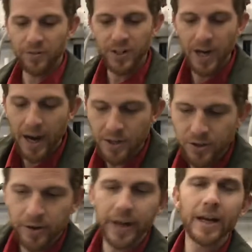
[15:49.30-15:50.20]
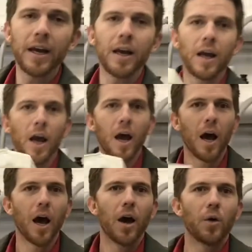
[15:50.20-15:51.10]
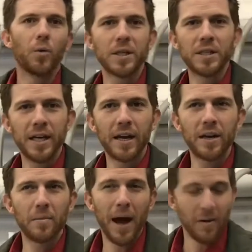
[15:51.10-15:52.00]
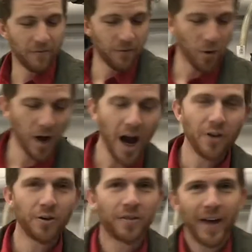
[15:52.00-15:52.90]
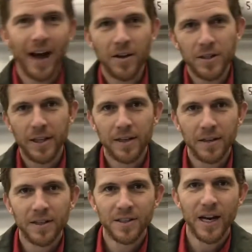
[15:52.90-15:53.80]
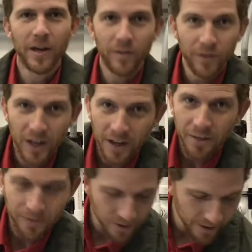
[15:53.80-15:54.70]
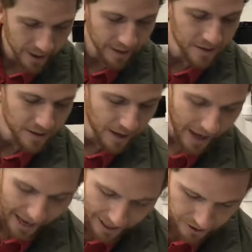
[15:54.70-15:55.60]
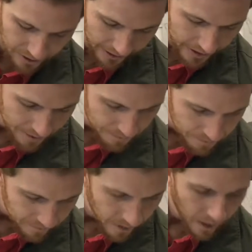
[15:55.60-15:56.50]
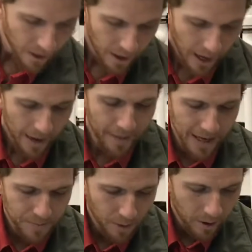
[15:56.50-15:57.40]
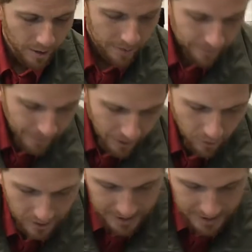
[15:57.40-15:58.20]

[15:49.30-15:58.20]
Fish Hatchery, we send about 400,000 Snake River cutthroat eggs annually. And that's part of the federal